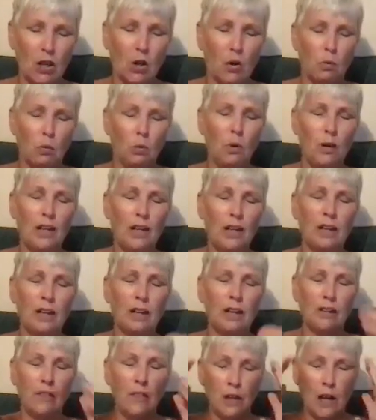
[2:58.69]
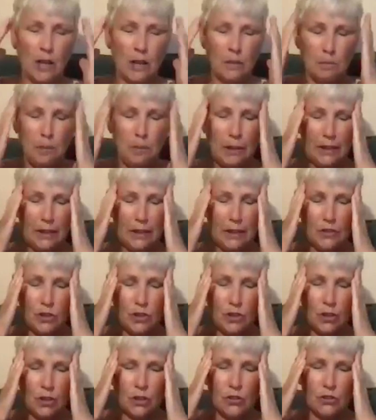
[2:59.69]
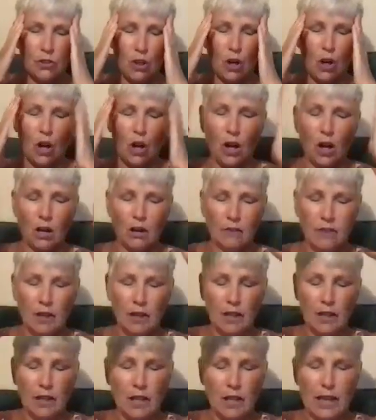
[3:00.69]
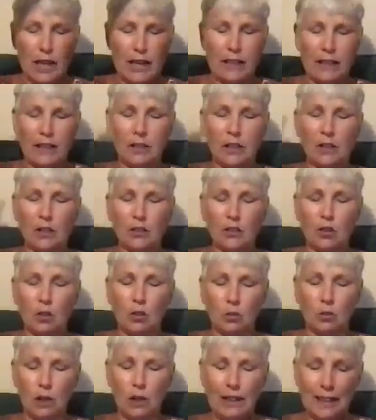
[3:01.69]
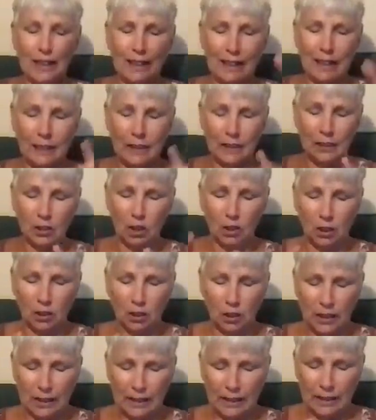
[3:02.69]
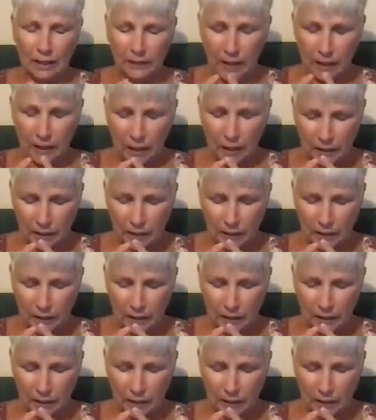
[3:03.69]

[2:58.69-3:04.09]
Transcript: with pictures of a triangle and a